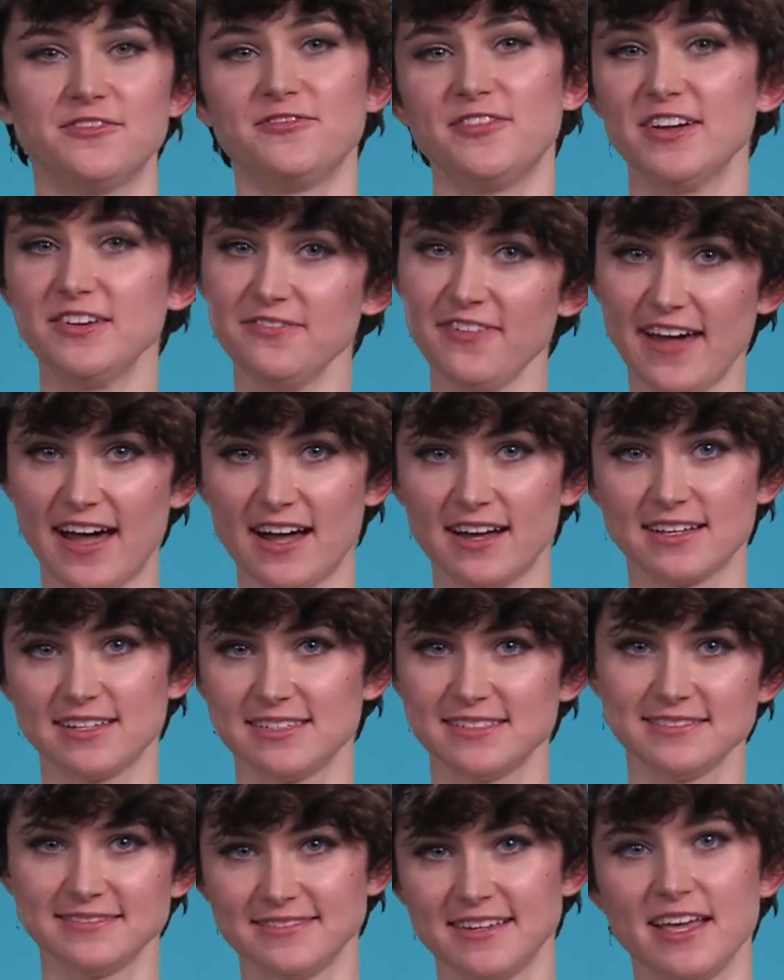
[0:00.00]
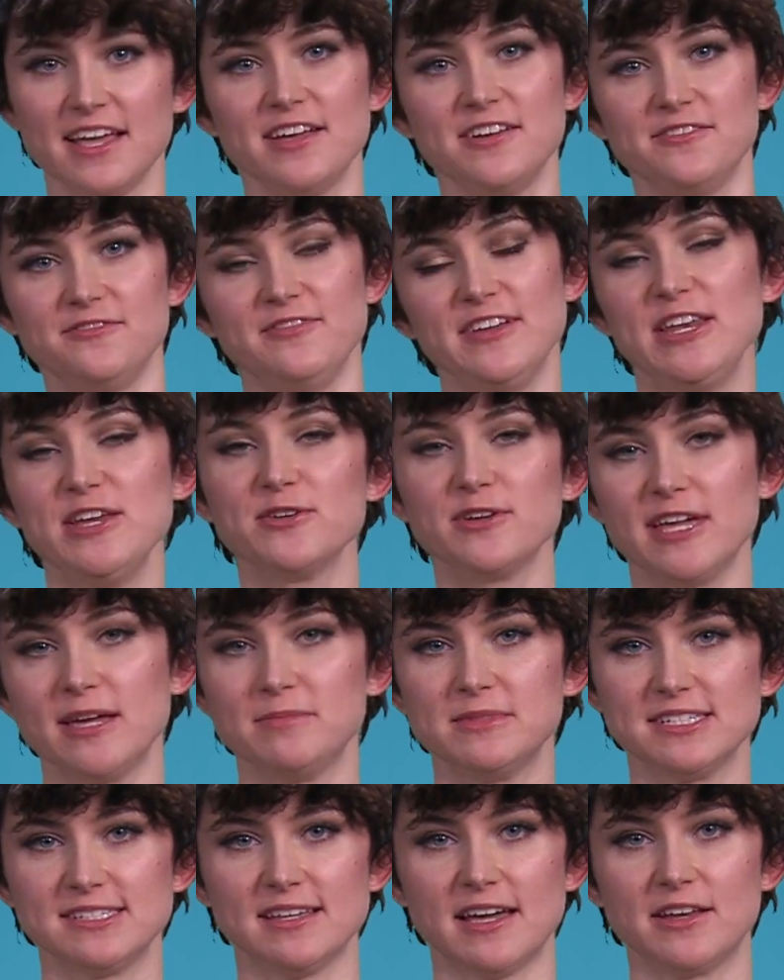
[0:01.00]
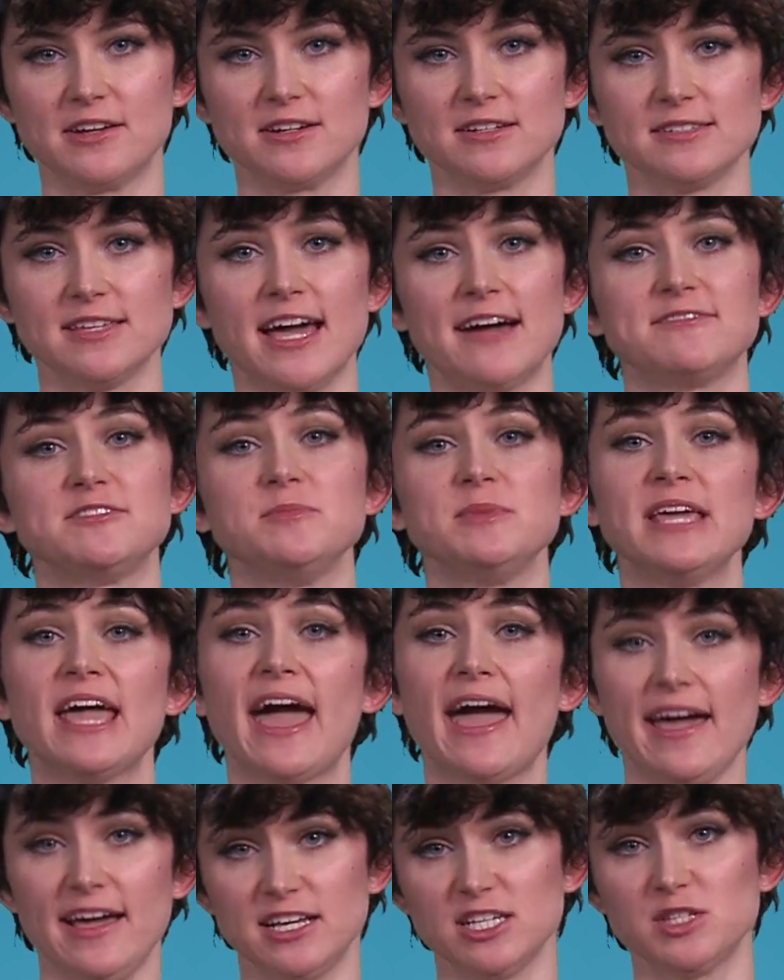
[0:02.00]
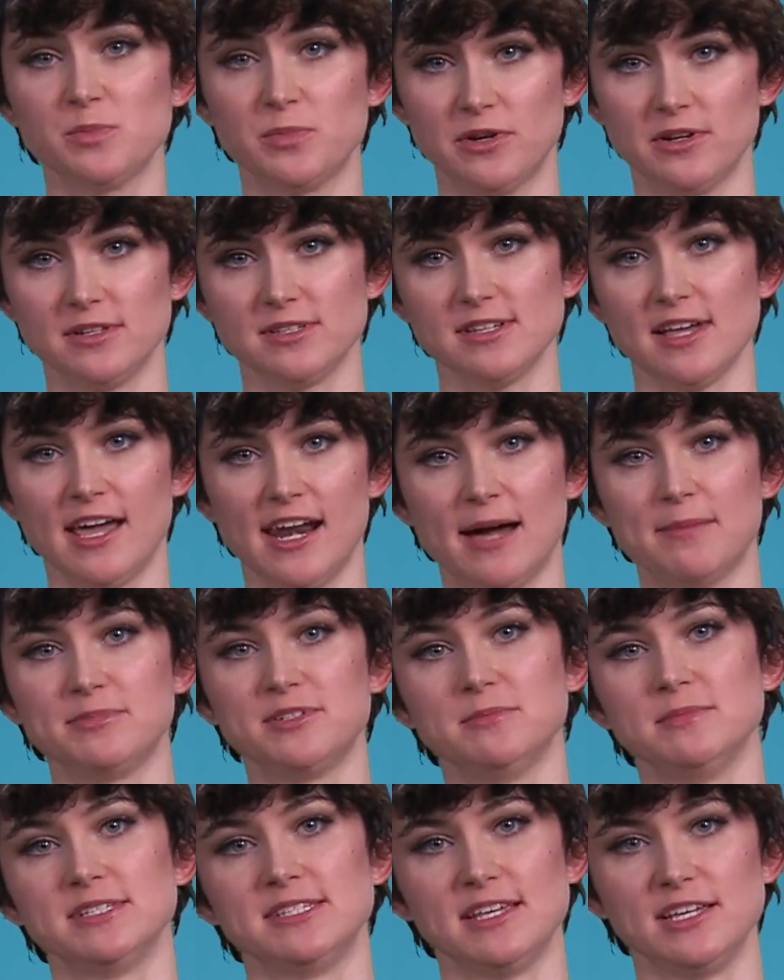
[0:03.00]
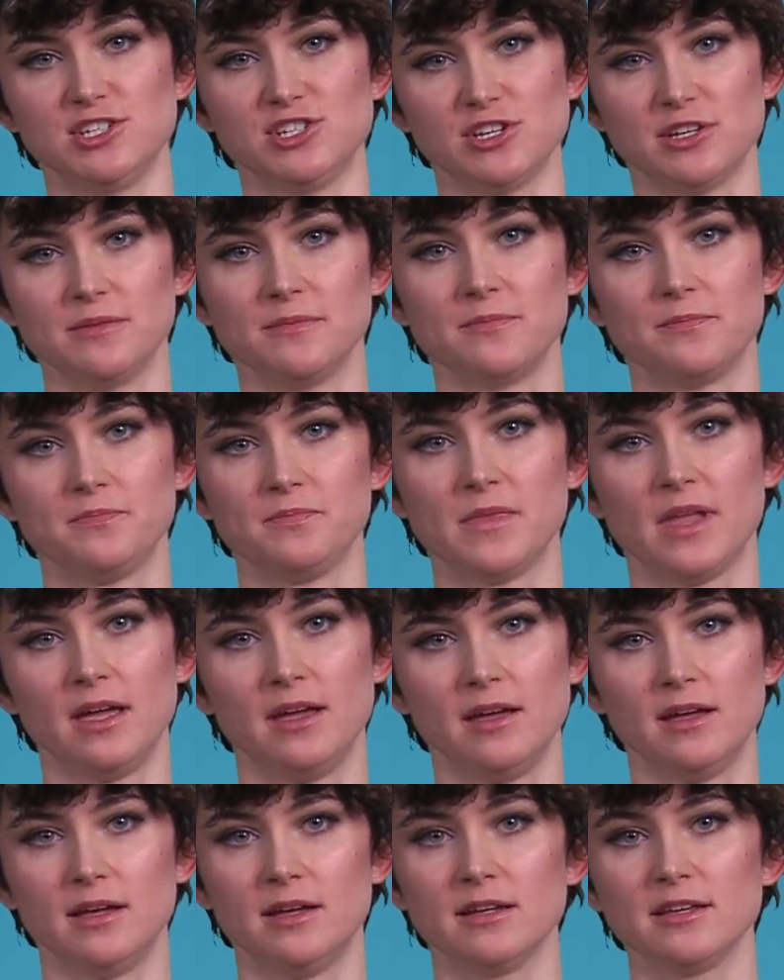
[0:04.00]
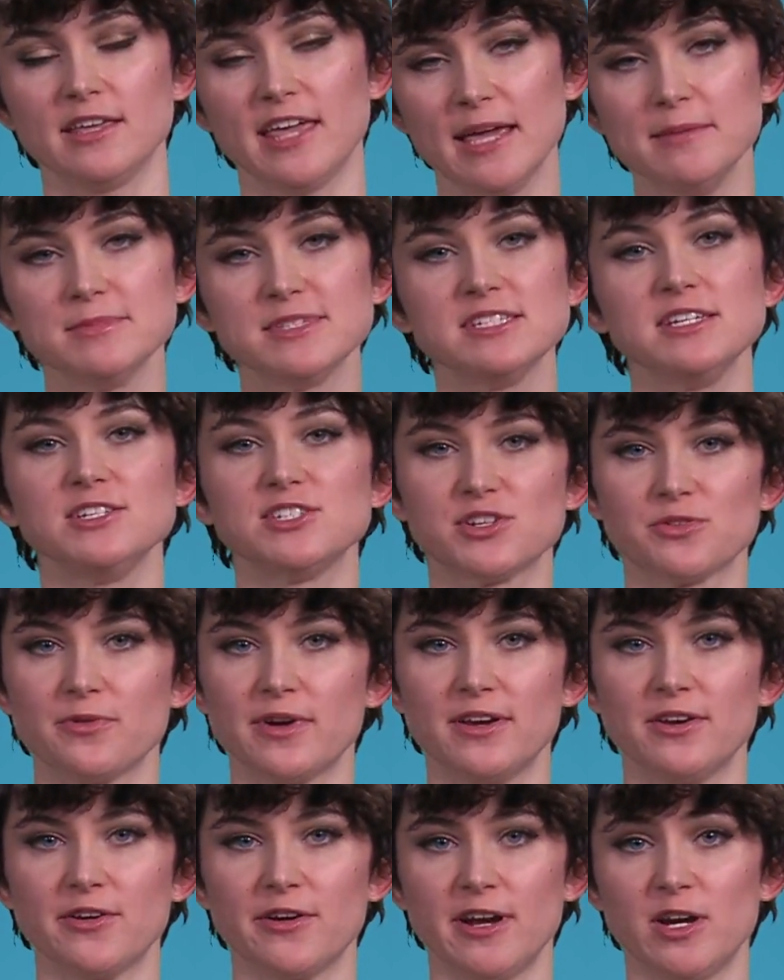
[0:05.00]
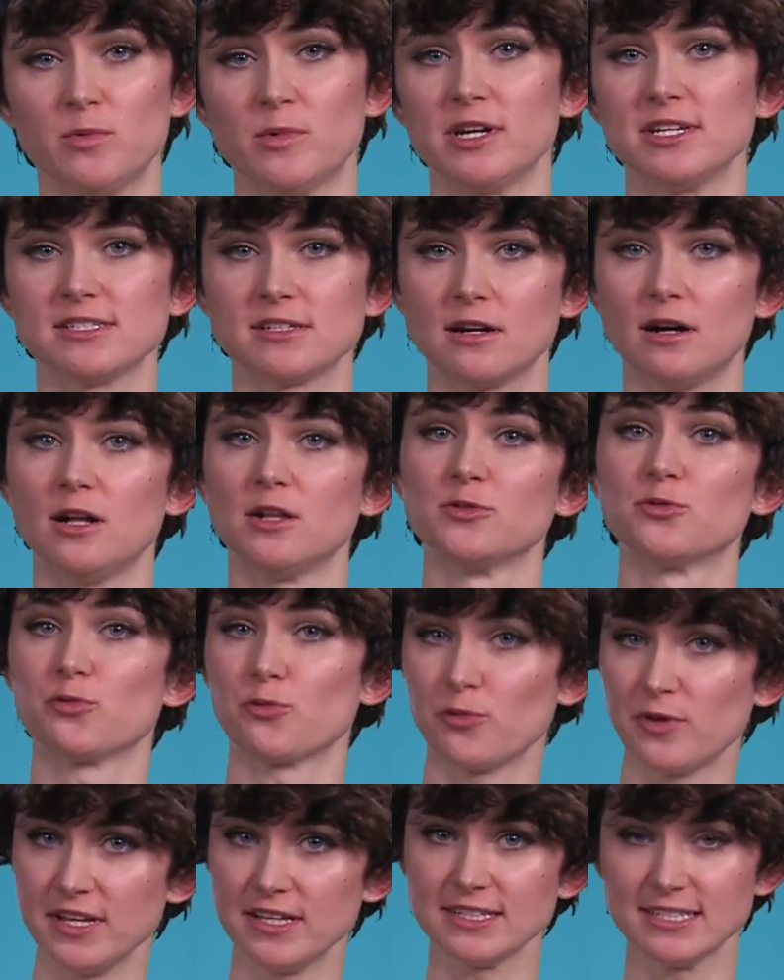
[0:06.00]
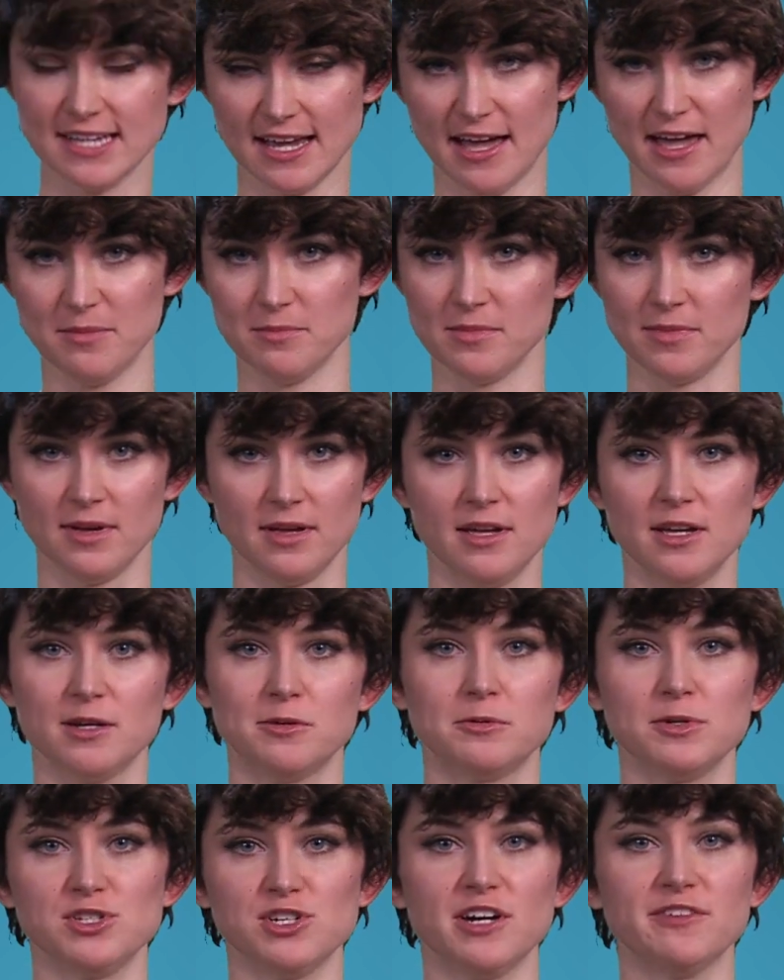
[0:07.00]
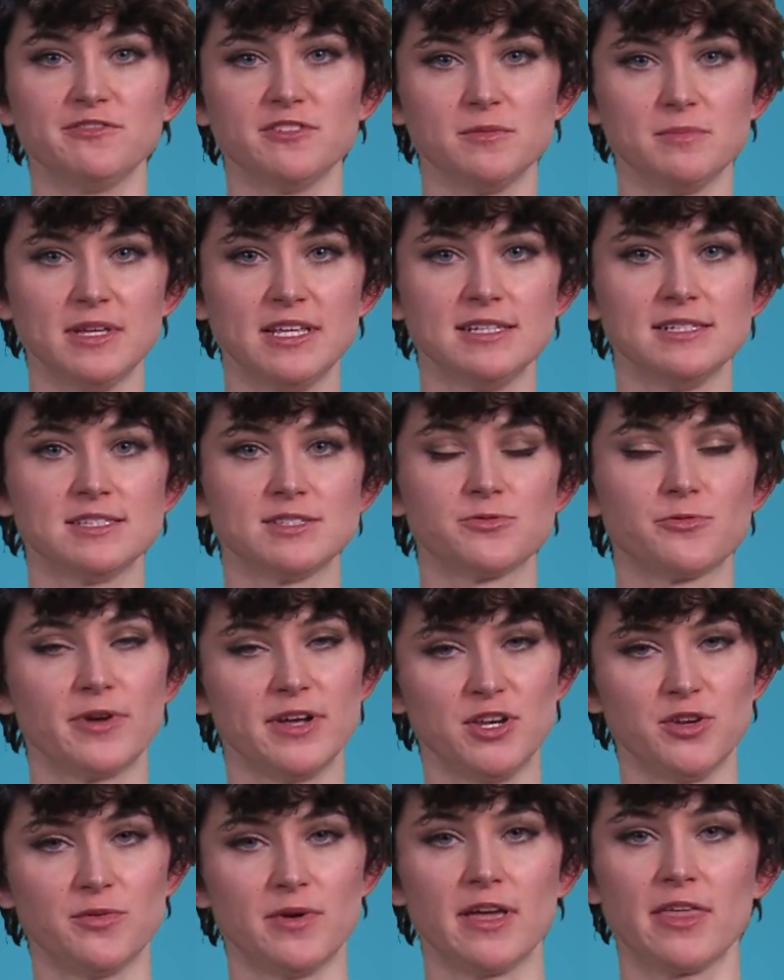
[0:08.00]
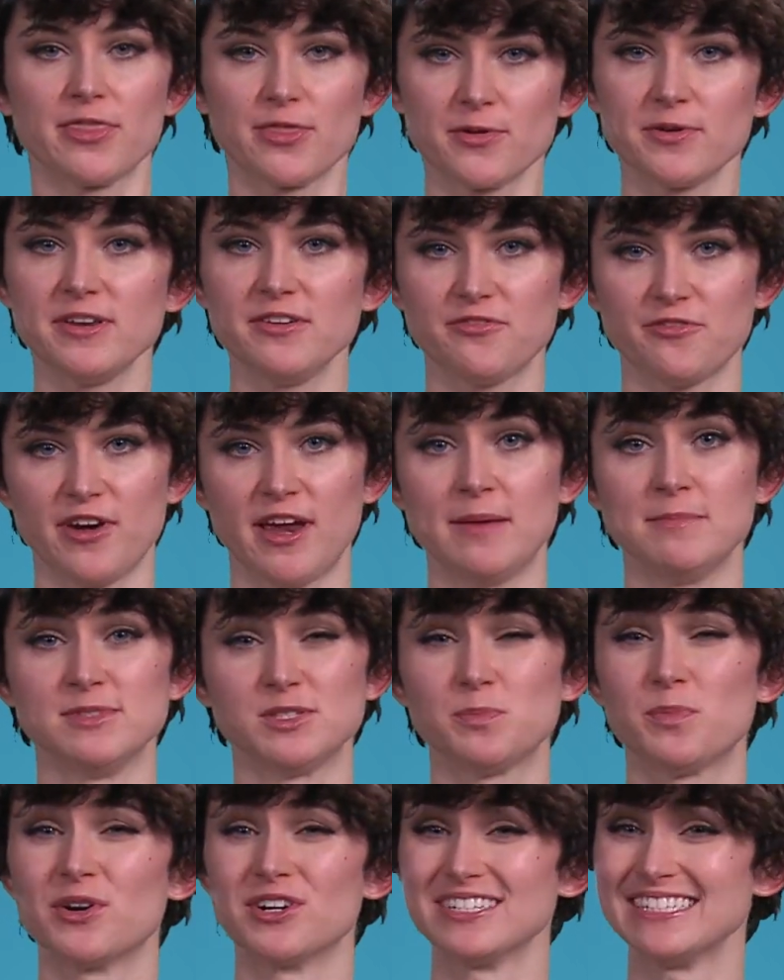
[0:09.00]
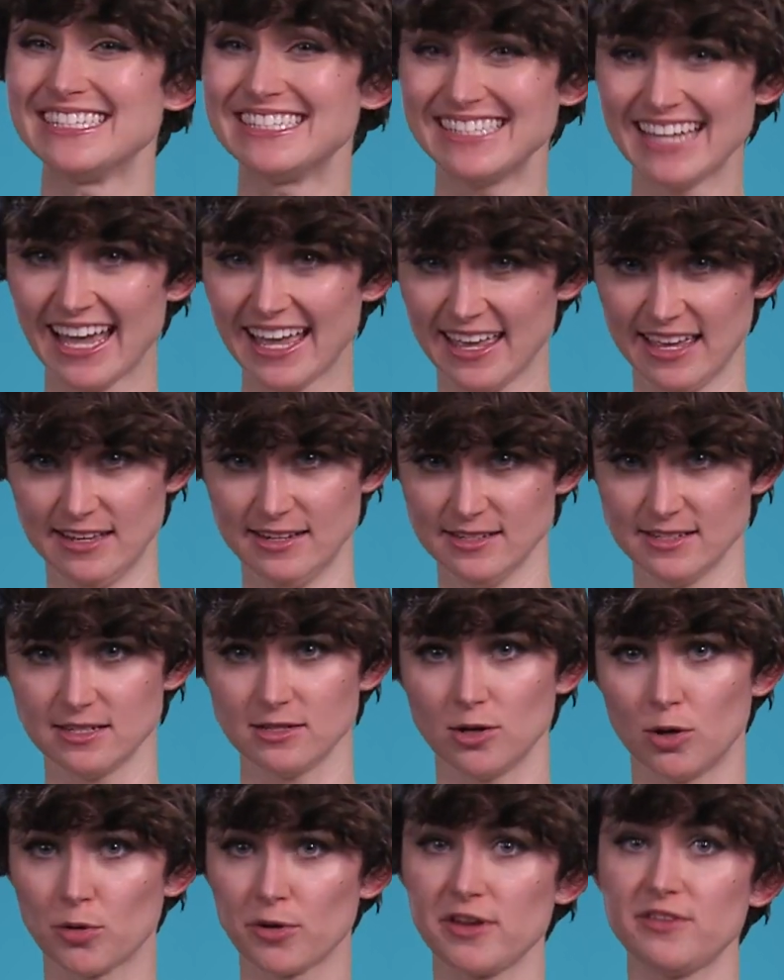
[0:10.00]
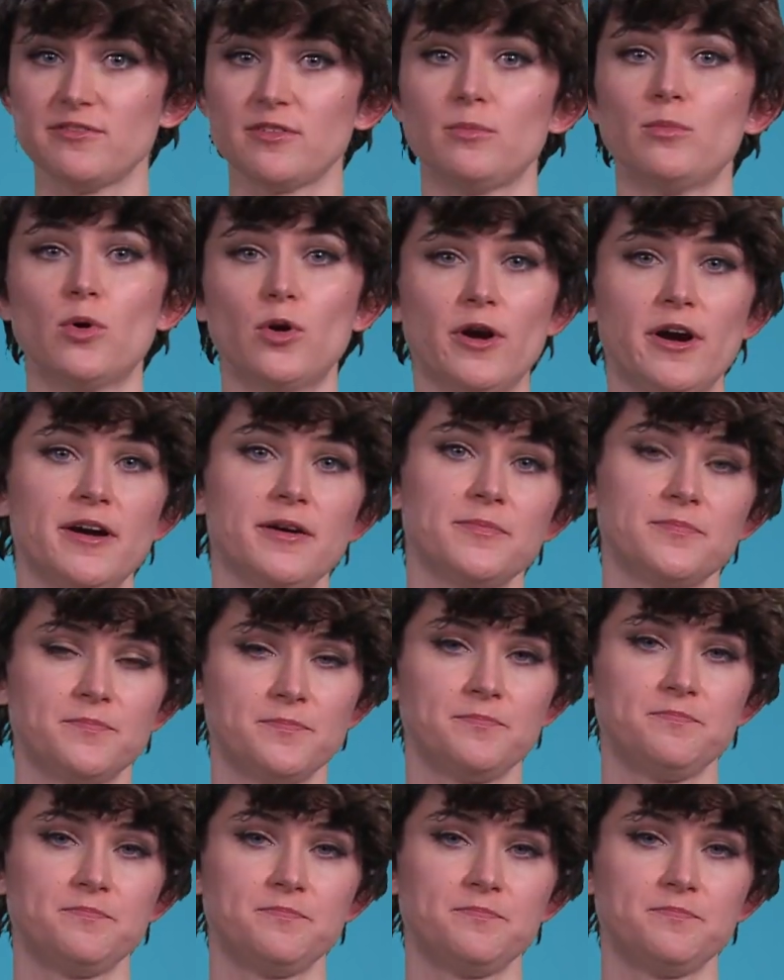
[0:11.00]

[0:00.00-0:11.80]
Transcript: Fun fact: video game designers have to be experts at optimization. Games need to render in what is called real time, which often means rendering 30 frames per second or even more.